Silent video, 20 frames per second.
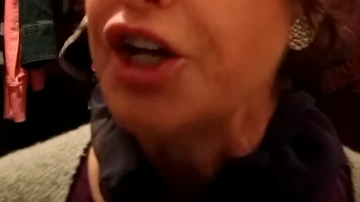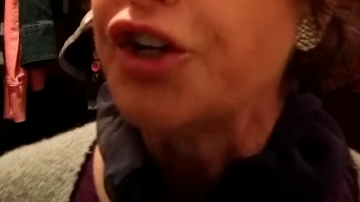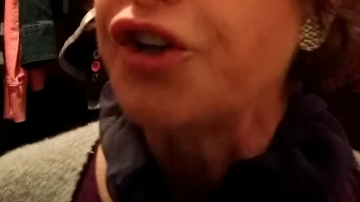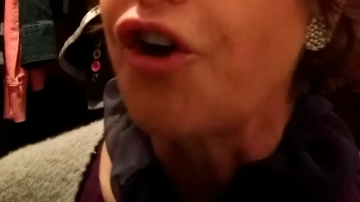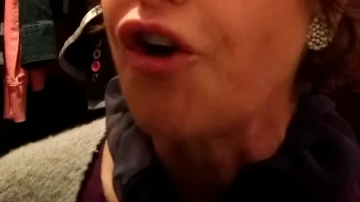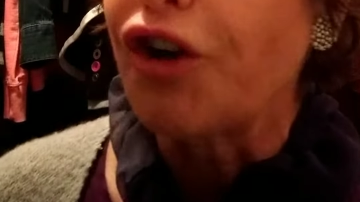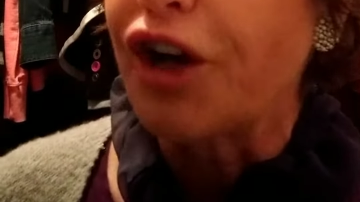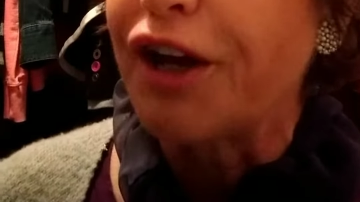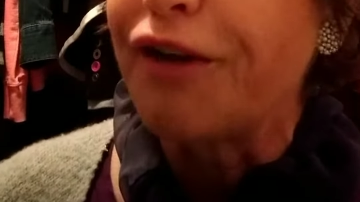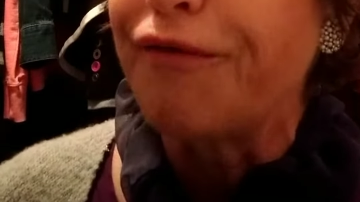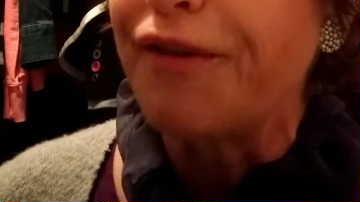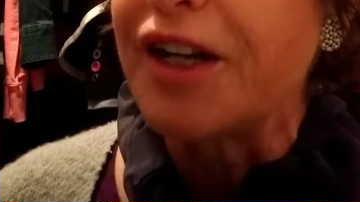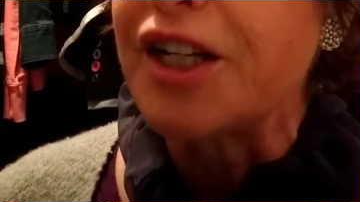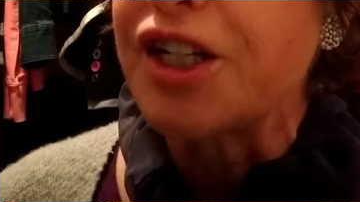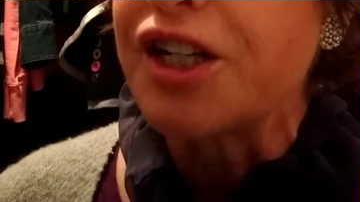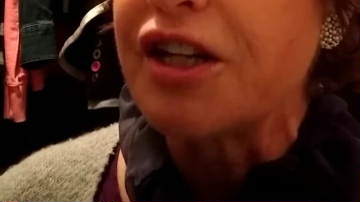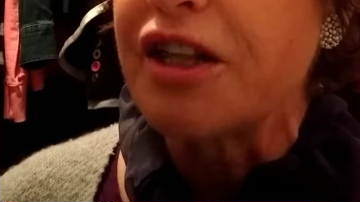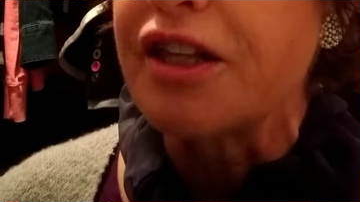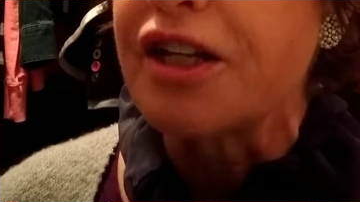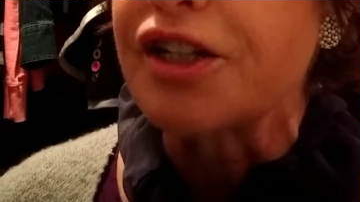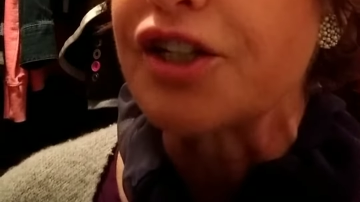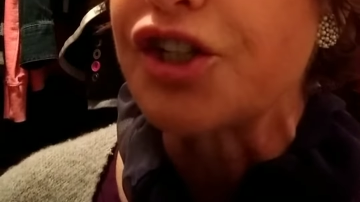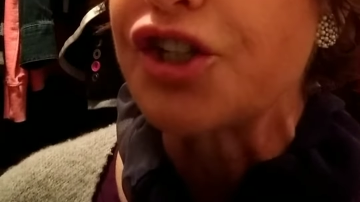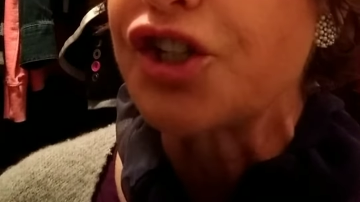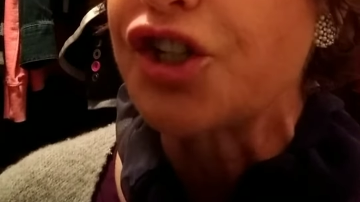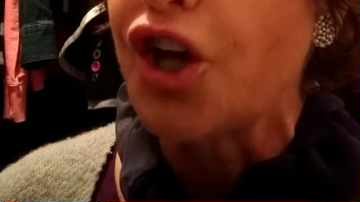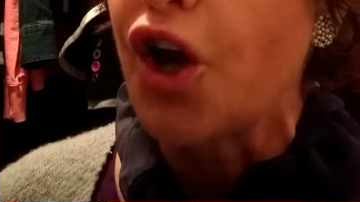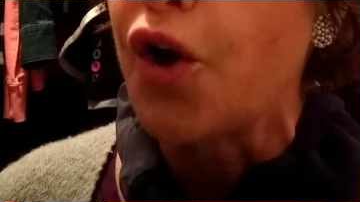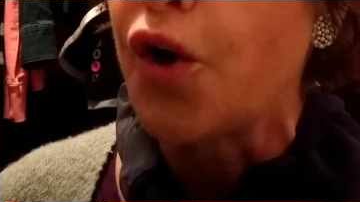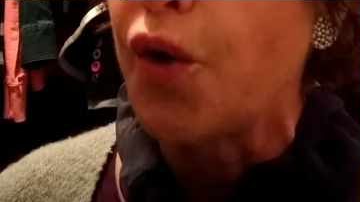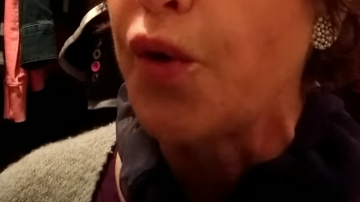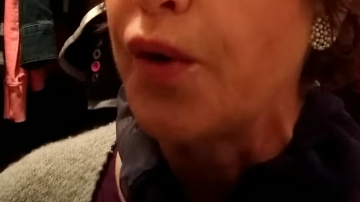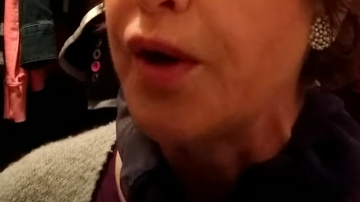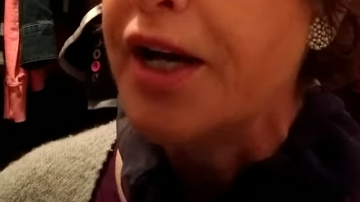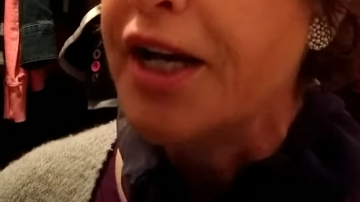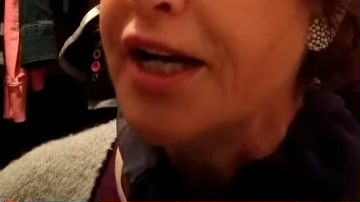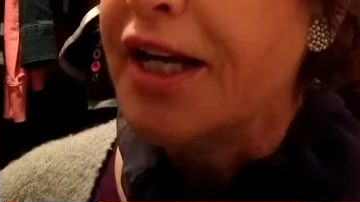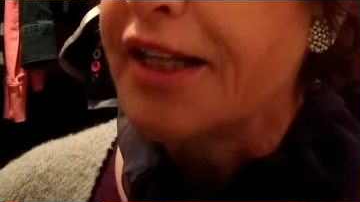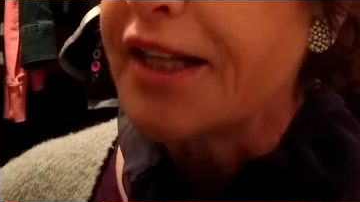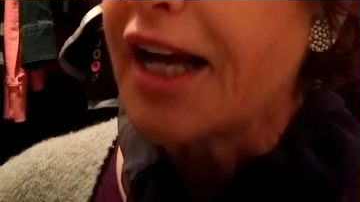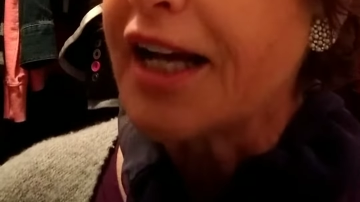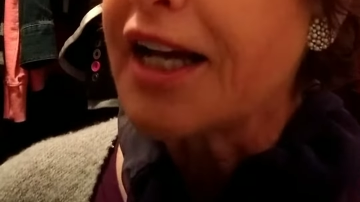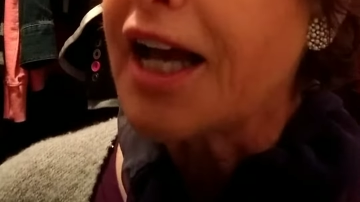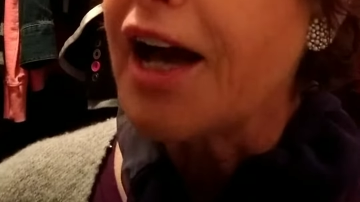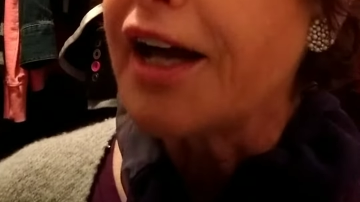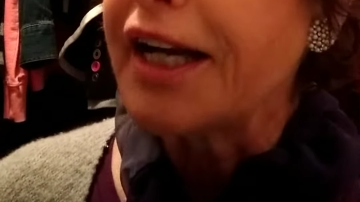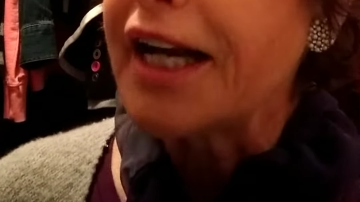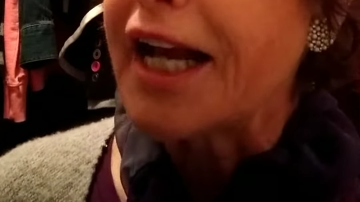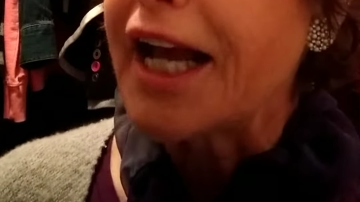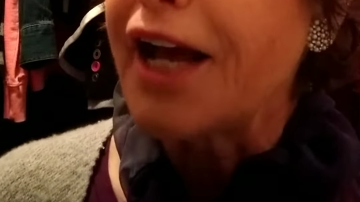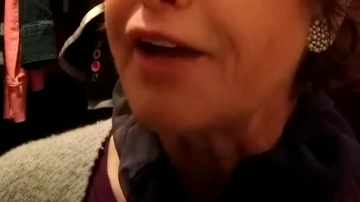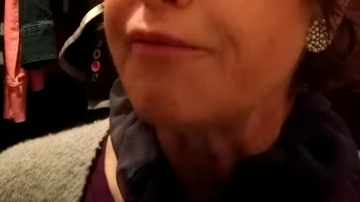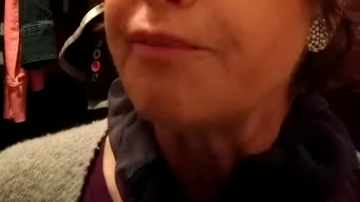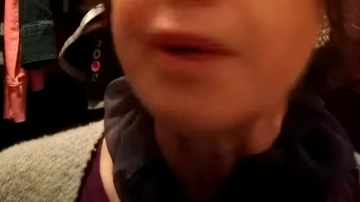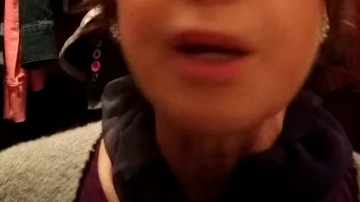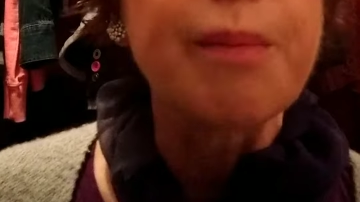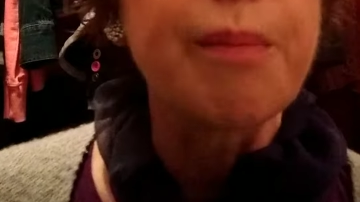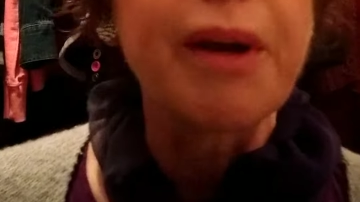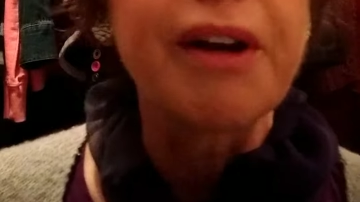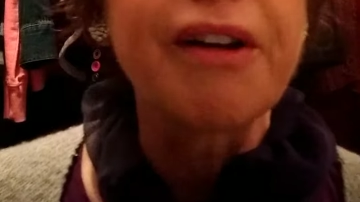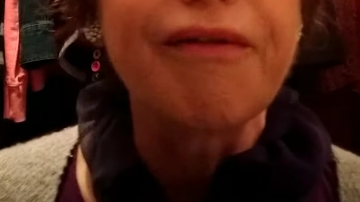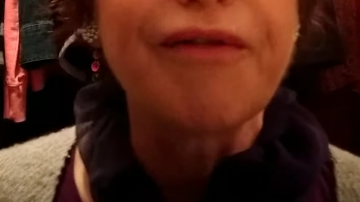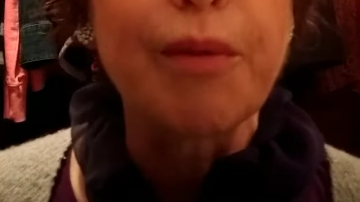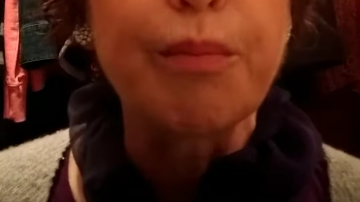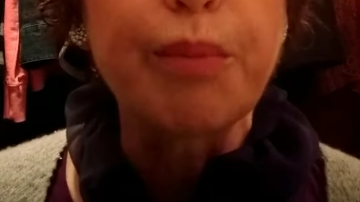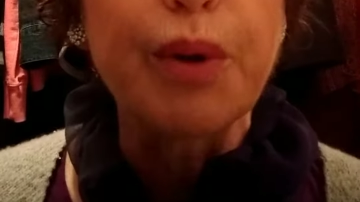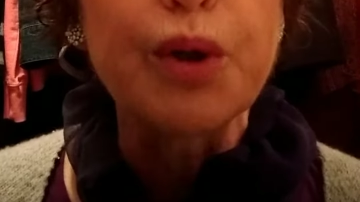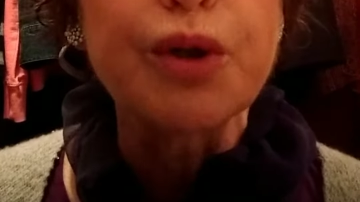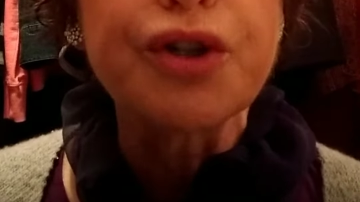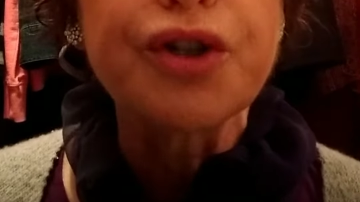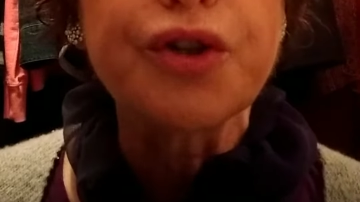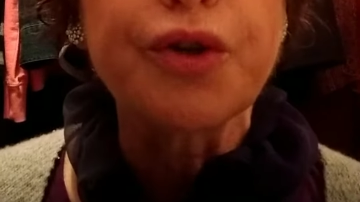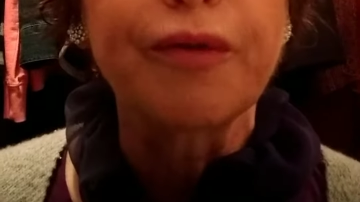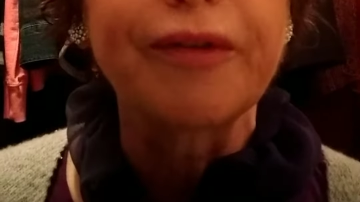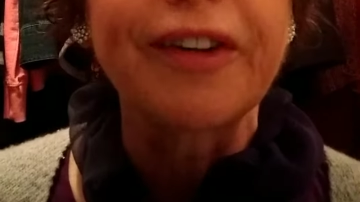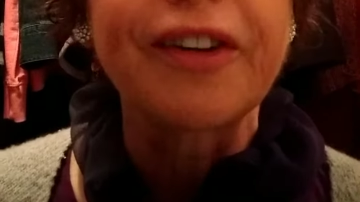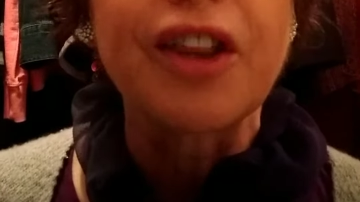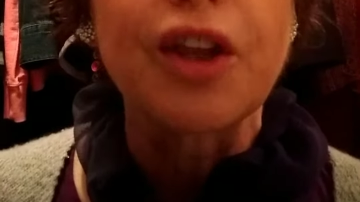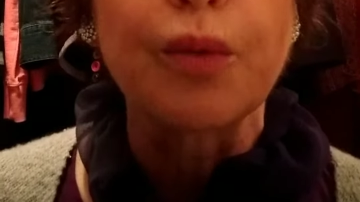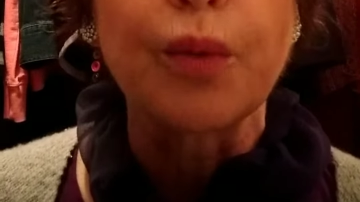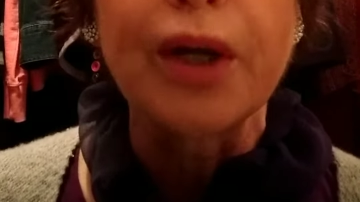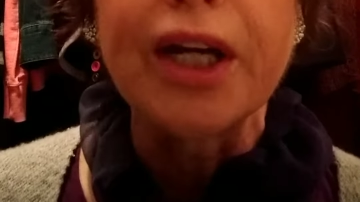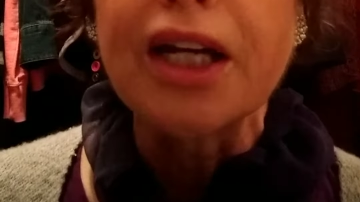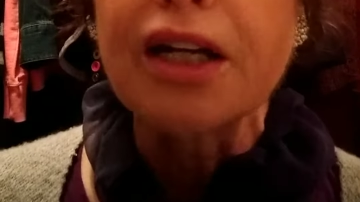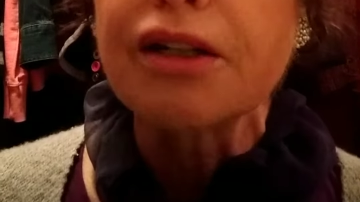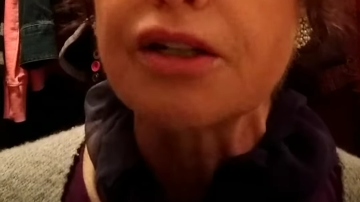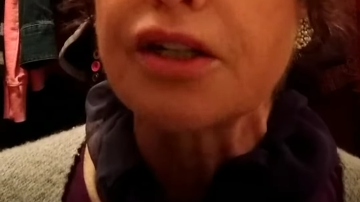not give in to this. So that kind of gave me a bit of a boost for the week.